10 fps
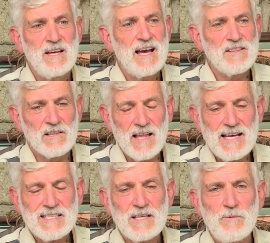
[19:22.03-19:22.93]
And the
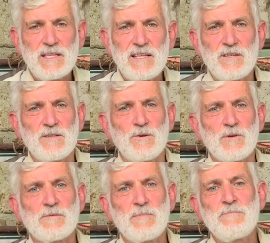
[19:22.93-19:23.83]
last thing we need to do
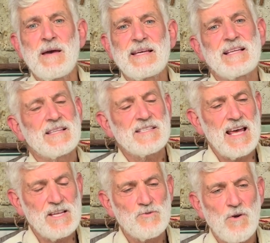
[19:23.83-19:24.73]
is be making this
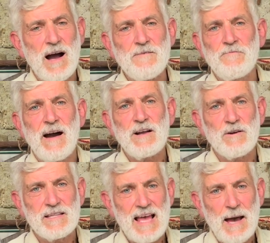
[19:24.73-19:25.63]
a dry fire
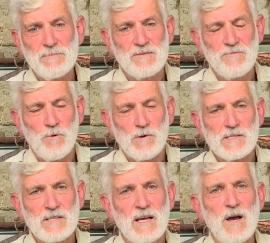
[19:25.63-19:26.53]
adapted forest,